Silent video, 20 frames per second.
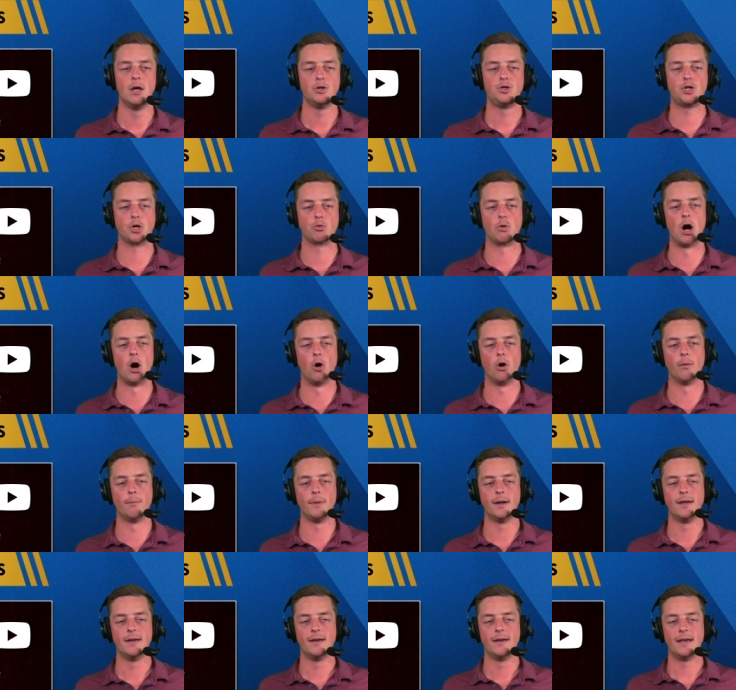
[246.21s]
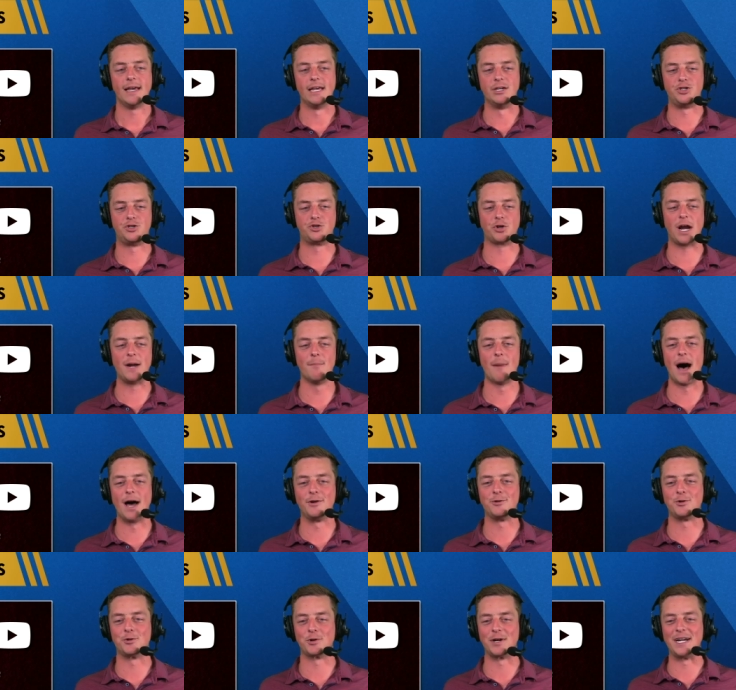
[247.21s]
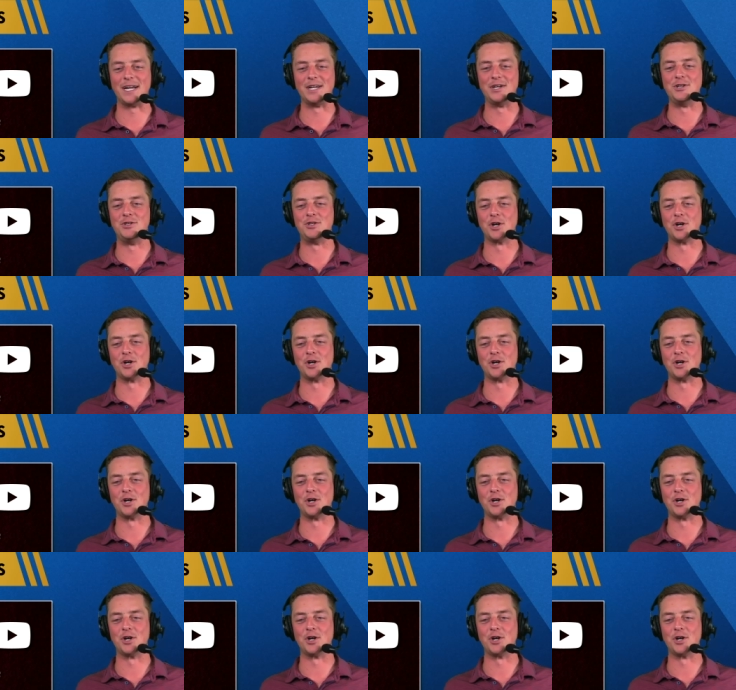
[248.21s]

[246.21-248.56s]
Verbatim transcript: Jerome, is Draymond Green